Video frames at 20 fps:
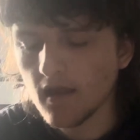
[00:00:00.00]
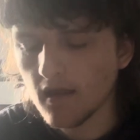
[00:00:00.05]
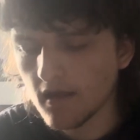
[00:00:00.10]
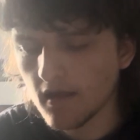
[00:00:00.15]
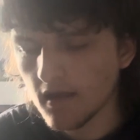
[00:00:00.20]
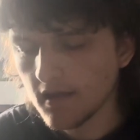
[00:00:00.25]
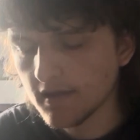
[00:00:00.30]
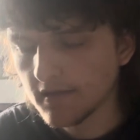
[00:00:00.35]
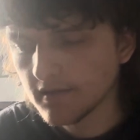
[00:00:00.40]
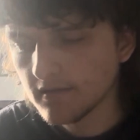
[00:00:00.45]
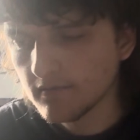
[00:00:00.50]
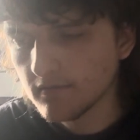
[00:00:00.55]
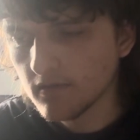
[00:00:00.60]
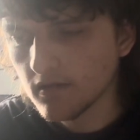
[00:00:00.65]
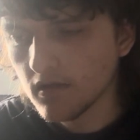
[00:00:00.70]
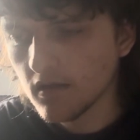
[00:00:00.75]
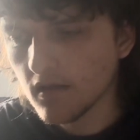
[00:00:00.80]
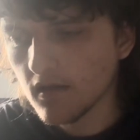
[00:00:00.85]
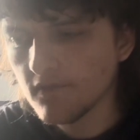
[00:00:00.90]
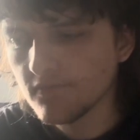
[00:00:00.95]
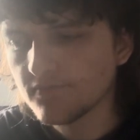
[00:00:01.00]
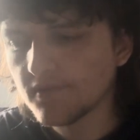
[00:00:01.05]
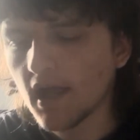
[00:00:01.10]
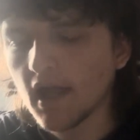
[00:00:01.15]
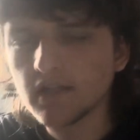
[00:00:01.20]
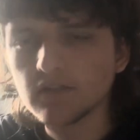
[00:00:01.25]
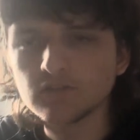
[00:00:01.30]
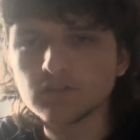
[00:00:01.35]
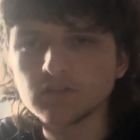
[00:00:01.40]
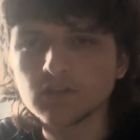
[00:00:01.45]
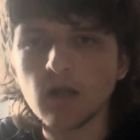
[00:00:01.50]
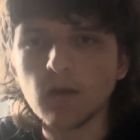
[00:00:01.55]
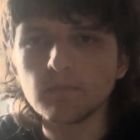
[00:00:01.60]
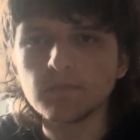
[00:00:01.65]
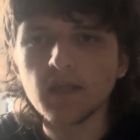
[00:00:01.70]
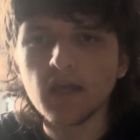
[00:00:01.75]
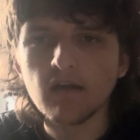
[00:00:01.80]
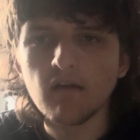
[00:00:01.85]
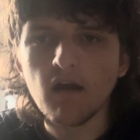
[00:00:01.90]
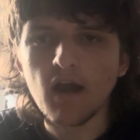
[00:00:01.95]
and Thanos
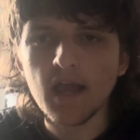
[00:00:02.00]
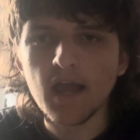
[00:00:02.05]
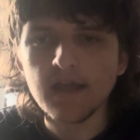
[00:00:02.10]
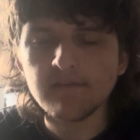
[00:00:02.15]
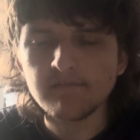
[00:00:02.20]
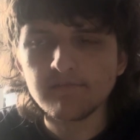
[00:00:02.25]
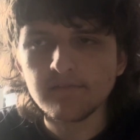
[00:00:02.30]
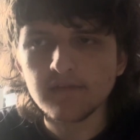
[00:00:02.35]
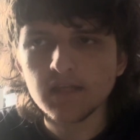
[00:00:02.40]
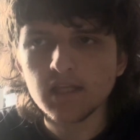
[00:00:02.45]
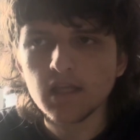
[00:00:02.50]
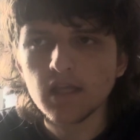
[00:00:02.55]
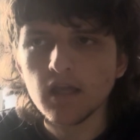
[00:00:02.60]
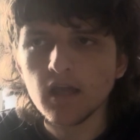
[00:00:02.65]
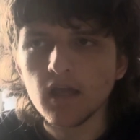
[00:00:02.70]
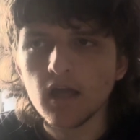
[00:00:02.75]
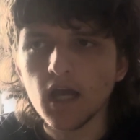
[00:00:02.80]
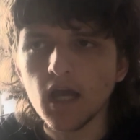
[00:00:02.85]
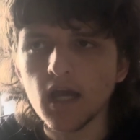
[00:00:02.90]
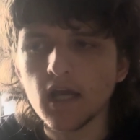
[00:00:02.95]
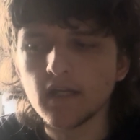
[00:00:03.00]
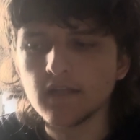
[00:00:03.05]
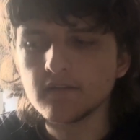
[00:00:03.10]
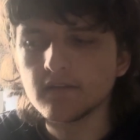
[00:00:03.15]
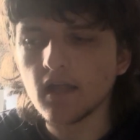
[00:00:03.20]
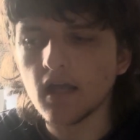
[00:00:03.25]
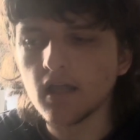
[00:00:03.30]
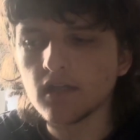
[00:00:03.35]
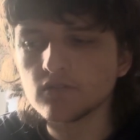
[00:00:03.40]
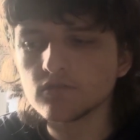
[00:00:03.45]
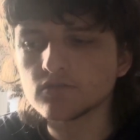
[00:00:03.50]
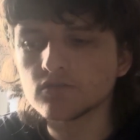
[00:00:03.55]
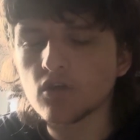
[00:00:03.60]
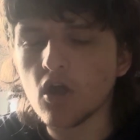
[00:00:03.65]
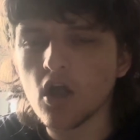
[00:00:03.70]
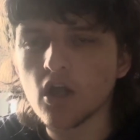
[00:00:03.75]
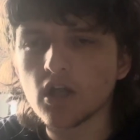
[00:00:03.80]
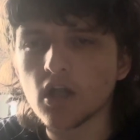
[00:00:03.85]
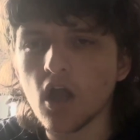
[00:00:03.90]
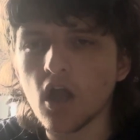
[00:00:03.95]
coming alive, and Thanos
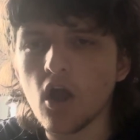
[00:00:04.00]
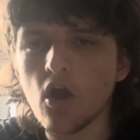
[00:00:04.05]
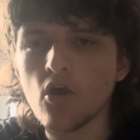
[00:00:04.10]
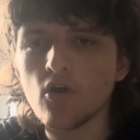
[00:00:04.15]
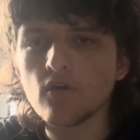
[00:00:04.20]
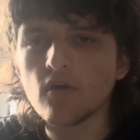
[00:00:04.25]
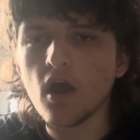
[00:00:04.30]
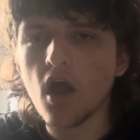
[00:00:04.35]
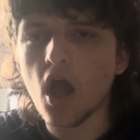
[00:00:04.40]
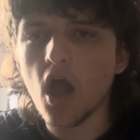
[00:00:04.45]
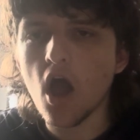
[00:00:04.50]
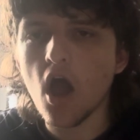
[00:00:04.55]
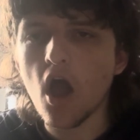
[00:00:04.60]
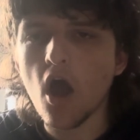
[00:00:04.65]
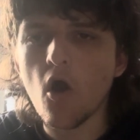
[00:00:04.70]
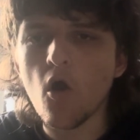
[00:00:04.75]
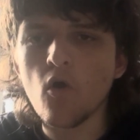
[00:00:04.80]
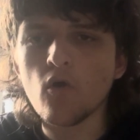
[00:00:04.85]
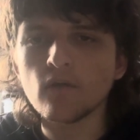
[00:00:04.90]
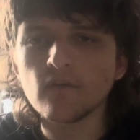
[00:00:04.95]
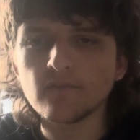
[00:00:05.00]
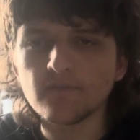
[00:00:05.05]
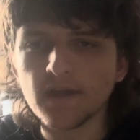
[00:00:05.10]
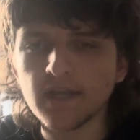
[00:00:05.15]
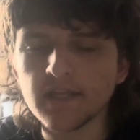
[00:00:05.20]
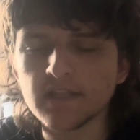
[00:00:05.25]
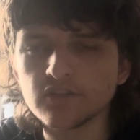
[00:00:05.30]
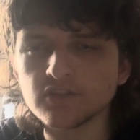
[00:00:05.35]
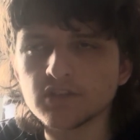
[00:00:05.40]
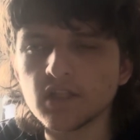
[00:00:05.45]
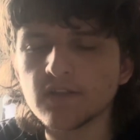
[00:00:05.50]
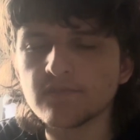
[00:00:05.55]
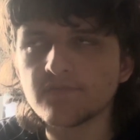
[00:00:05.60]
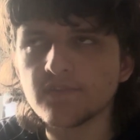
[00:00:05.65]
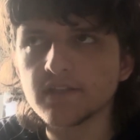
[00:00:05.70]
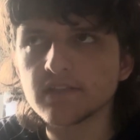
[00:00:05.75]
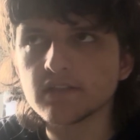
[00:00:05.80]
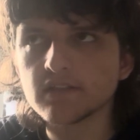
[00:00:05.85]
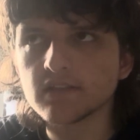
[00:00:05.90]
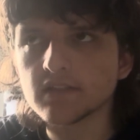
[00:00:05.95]
knock out all Avengers and
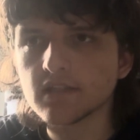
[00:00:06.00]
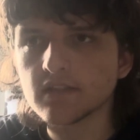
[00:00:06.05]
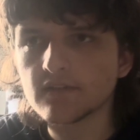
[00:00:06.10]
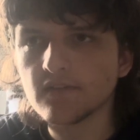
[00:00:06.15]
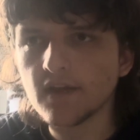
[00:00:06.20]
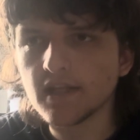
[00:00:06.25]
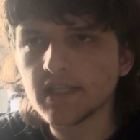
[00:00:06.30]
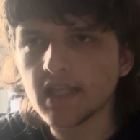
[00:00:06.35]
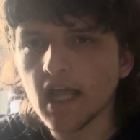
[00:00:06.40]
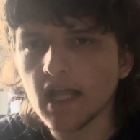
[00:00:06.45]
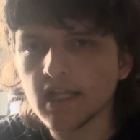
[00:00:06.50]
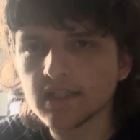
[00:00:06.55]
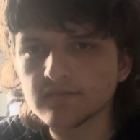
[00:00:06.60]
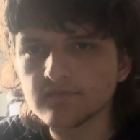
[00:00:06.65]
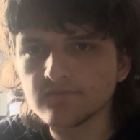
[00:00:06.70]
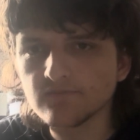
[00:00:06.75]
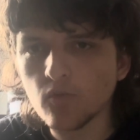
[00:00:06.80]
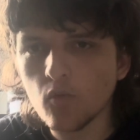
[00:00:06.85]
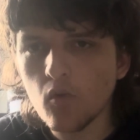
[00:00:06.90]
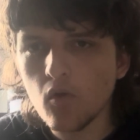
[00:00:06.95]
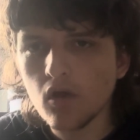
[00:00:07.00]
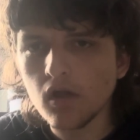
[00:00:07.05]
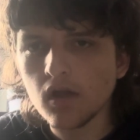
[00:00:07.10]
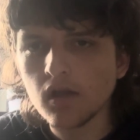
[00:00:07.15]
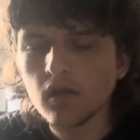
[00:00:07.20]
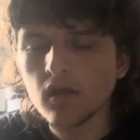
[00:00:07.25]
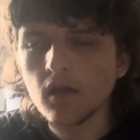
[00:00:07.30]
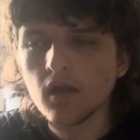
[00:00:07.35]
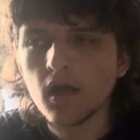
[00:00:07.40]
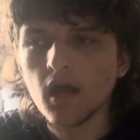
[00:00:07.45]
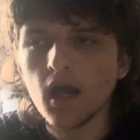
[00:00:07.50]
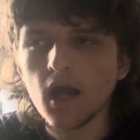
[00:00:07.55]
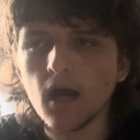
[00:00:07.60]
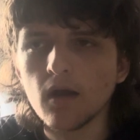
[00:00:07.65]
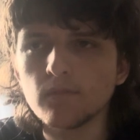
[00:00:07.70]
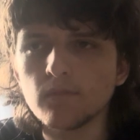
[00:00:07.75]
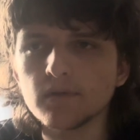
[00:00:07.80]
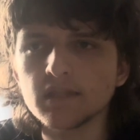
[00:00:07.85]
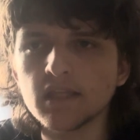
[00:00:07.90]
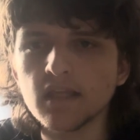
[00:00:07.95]
Fantastic Four.
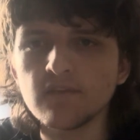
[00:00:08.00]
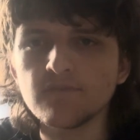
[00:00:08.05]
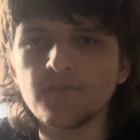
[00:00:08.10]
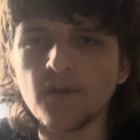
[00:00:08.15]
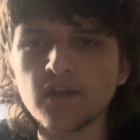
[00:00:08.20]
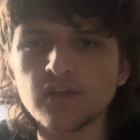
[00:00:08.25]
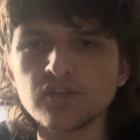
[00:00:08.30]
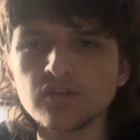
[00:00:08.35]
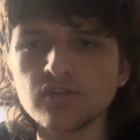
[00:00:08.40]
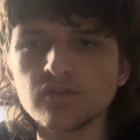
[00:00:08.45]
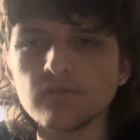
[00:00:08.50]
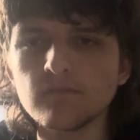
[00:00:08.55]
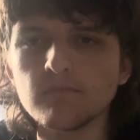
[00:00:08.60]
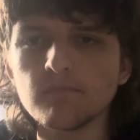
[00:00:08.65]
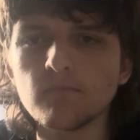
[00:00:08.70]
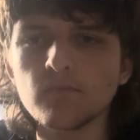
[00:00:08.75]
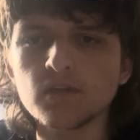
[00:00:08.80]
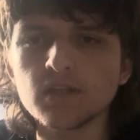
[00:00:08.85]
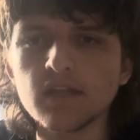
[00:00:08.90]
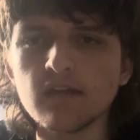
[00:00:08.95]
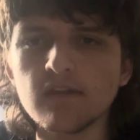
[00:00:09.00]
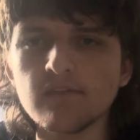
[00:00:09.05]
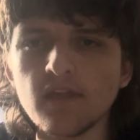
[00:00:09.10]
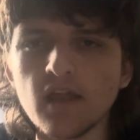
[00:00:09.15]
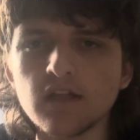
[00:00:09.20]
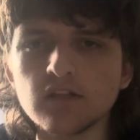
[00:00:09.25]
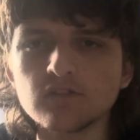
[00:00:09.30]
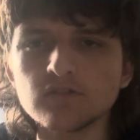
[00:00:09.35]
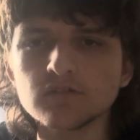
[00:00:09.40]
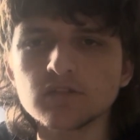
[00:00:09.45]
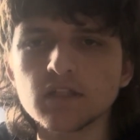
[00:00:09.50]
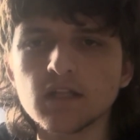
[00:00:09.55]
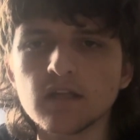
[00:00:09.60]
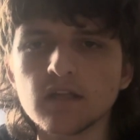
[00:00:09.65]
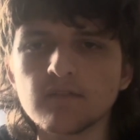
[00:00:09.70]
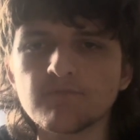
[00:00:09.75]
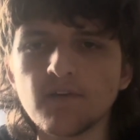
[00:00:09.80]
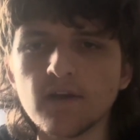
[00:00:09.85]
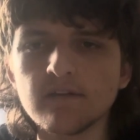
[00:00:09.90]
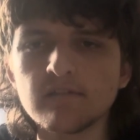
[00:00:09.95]
And we see Vision, we see Thanos
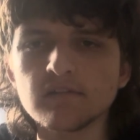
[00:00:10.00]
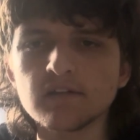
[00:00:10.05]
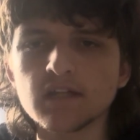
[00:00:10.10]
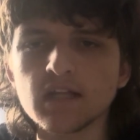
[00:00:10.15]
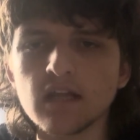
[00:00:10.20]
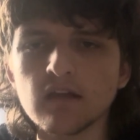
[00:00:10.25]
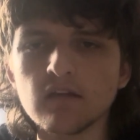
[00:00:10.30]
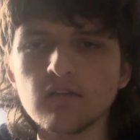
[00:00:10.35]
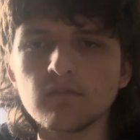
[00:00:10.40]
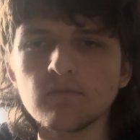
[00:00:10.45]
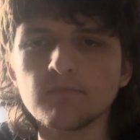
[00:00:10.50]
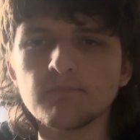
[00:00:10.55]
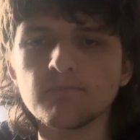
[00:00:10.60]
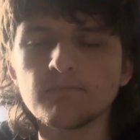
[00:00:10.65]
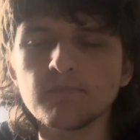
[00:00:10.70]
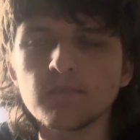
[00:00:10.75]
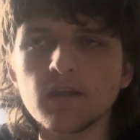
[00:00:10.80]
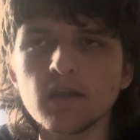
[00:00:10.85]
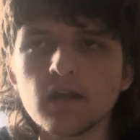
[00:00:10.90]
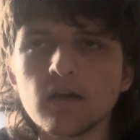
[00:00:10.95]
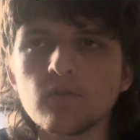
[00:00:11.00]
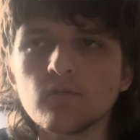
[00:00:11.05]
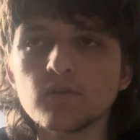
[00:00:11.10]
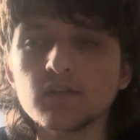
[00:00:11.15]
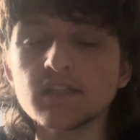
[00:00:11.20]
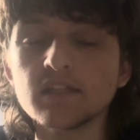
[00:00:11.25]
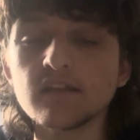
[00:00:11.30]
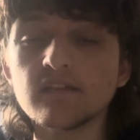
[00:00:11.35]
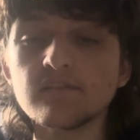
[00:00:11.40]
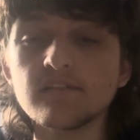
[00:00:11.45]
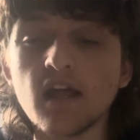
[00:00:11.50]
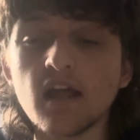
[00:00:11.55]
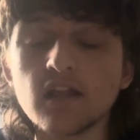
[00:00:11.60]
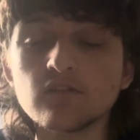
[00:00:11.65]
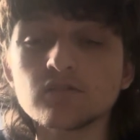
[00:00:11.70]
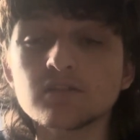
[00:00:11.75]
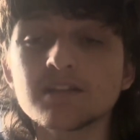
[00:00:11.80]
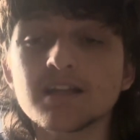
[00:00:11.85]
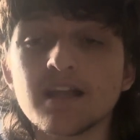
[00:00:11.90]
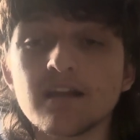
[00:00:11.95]
finally kill him. We see
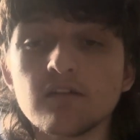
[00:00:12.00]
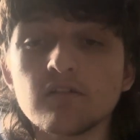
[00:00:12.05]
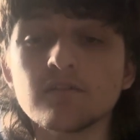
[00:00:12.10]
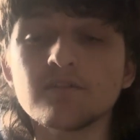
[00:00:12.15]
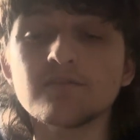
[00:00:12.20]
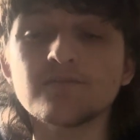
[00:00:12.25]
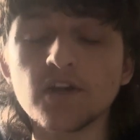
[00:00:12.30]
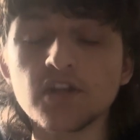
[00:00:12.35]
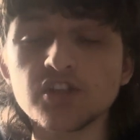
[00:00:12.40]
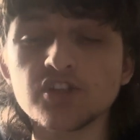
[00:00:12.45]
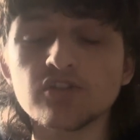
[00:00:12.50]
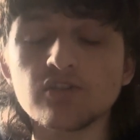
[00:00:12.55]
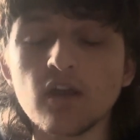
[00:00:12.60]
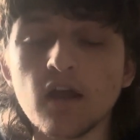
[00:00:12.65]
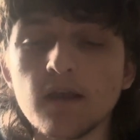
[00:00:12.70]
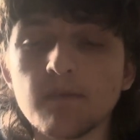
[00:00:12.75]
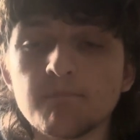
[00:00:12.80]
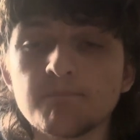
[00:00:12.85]
Thanos kill and Vision, they